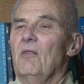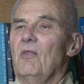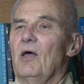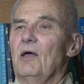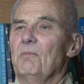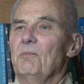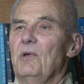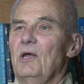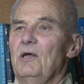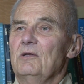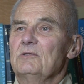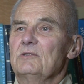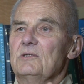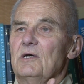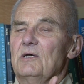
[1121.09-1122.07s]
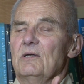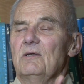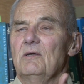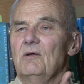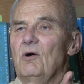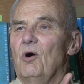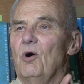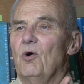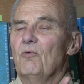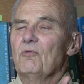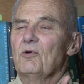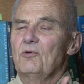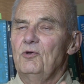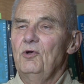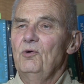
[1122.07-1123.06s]
That means that
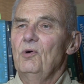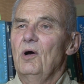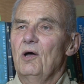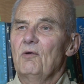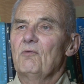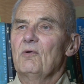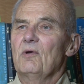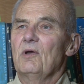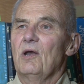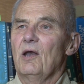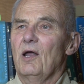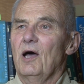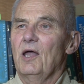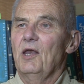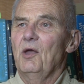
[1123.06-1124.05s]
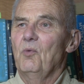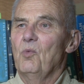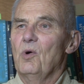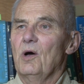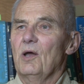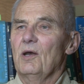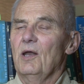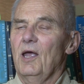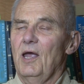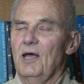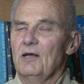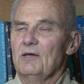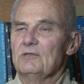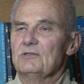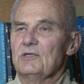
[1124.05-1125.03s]
over 291
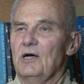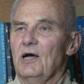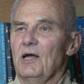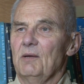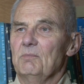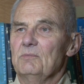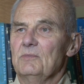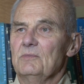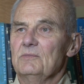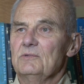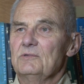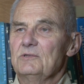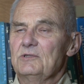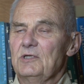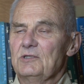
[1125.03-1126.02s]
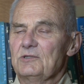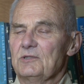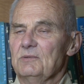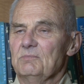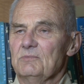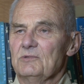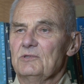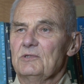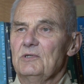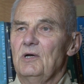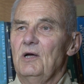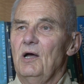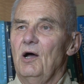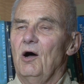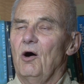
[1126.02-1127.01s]
enzyme systems
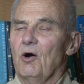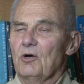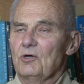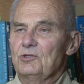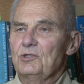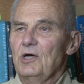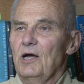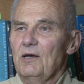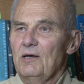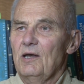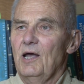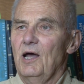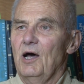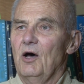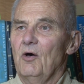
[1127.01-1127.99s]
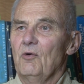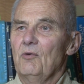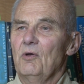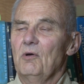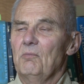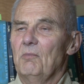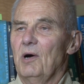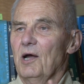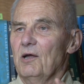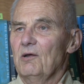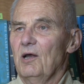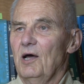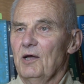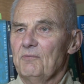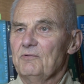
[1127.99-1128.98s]
are shut down by
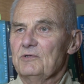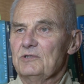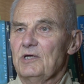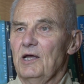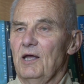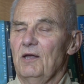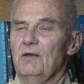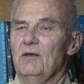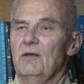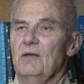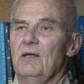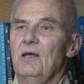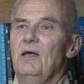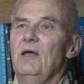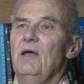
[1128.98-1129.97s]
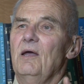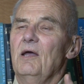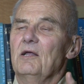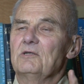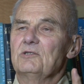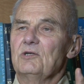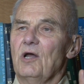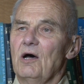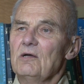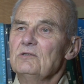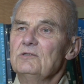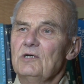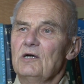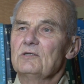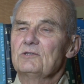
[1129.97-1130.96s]
glyphosate. It's not
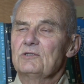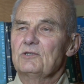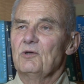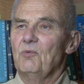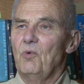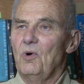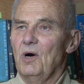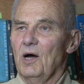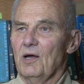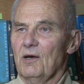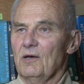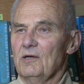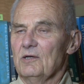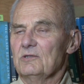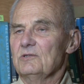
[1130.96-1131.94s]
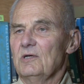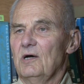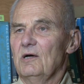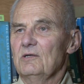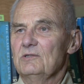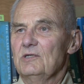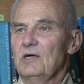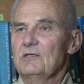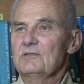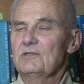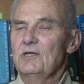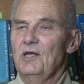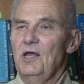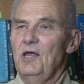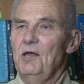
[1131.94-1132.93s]
just the one. It's not just
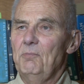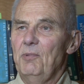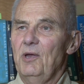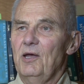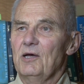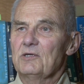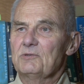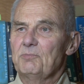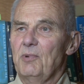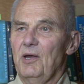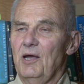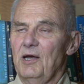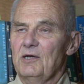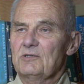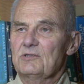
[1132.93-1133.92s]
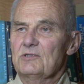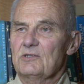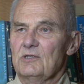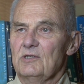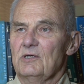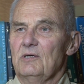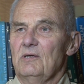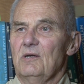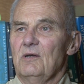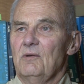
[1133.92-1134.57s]
the EPSPS that